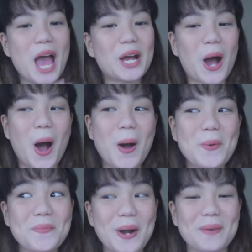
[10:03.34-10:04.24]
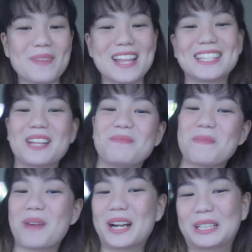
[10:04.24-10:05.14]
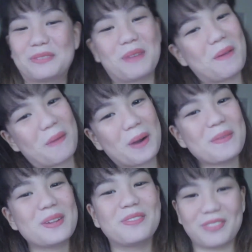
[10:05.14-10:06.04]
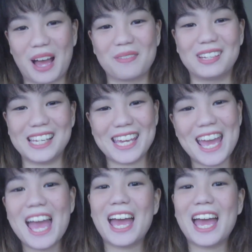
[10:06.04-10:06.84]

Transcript: #comermaids, and be part of my mermaid family.